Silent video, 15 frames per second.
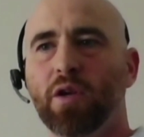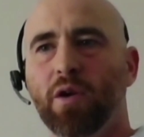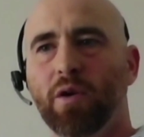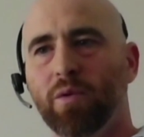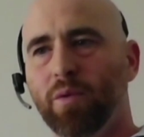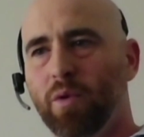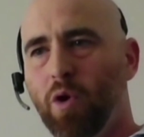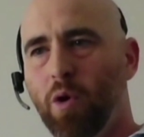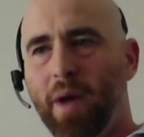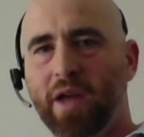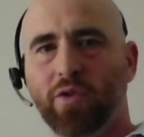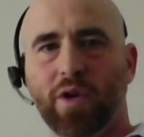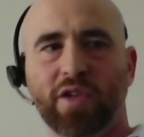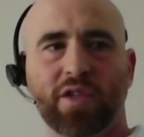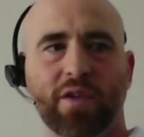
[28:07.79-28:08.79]
no home
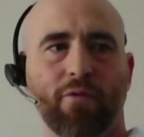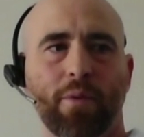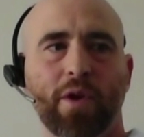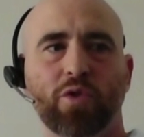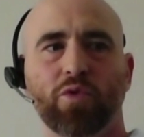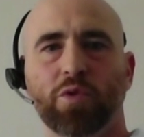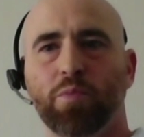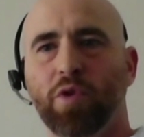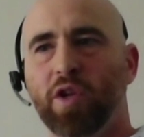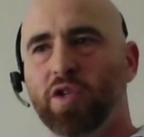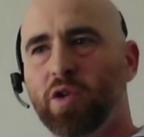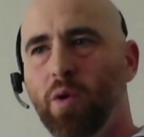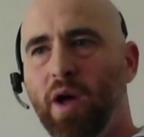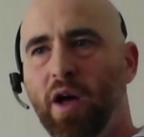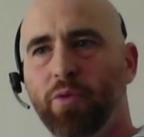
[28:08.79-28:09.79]
address information was
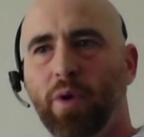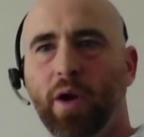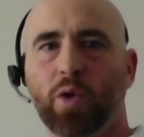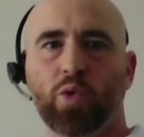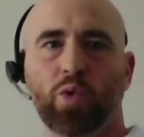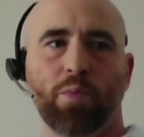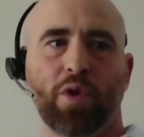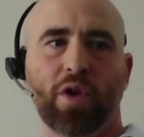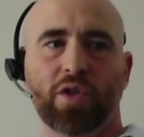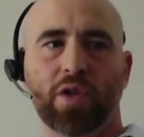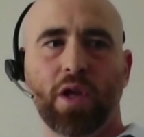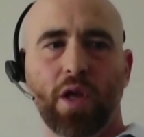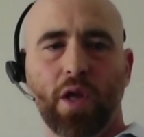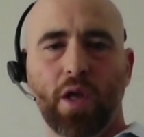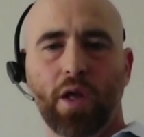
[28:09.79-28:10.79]
breached, no health records were
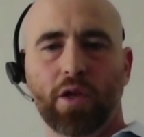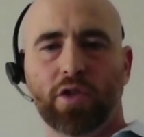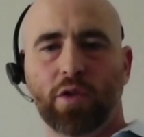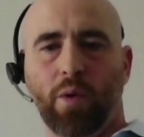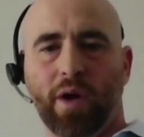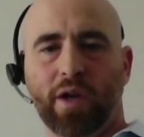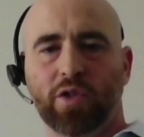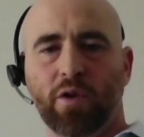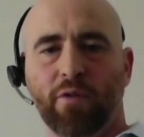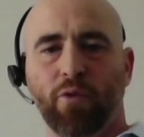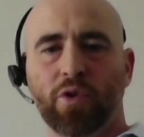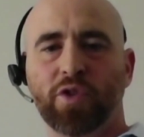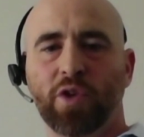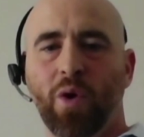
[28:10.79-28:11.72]
breached, so on and so forth.